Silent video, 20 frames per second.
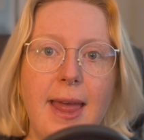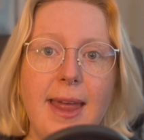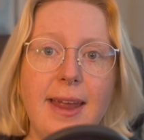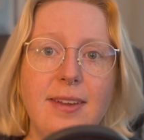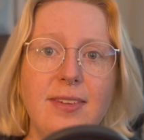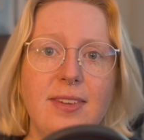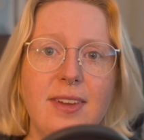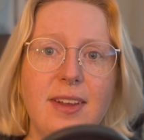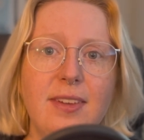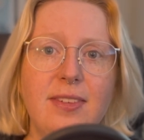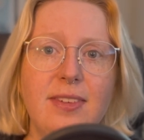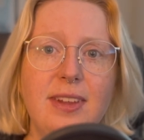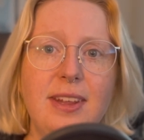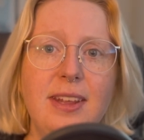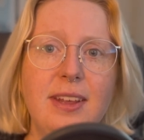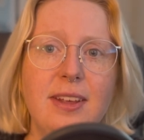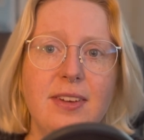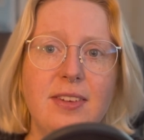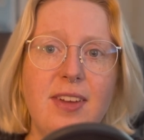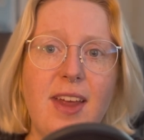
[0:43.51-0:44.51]

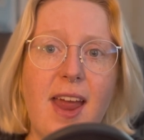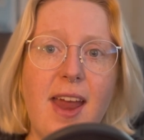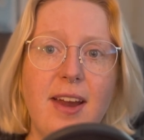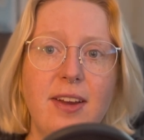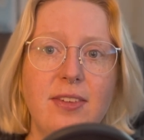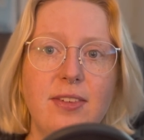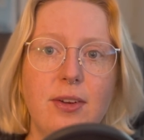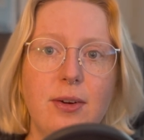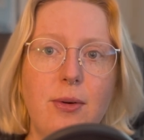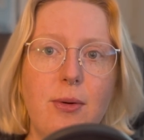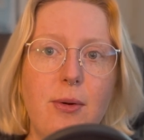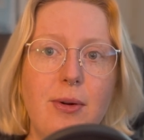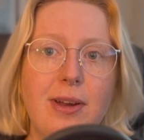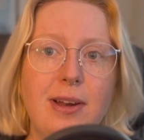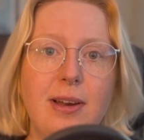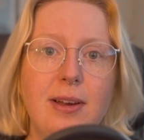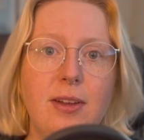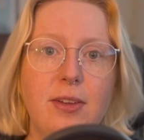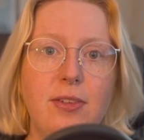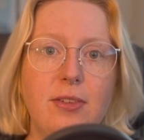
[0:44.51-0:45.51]
XXE attacks are
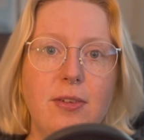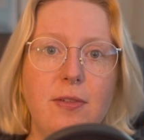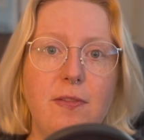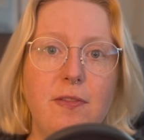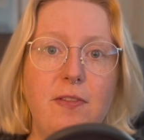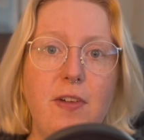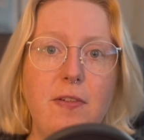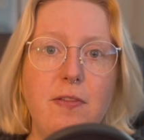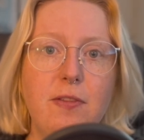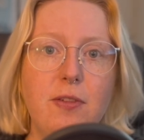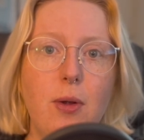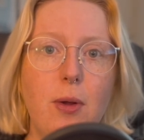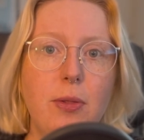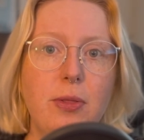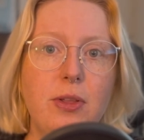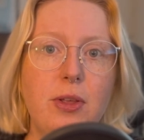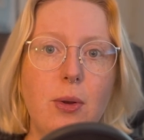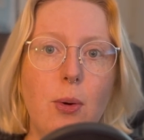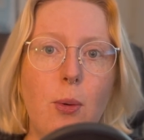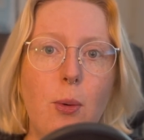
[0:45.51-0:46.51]
currently listed 5th on
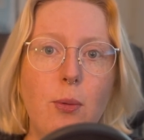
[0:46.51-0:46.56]
the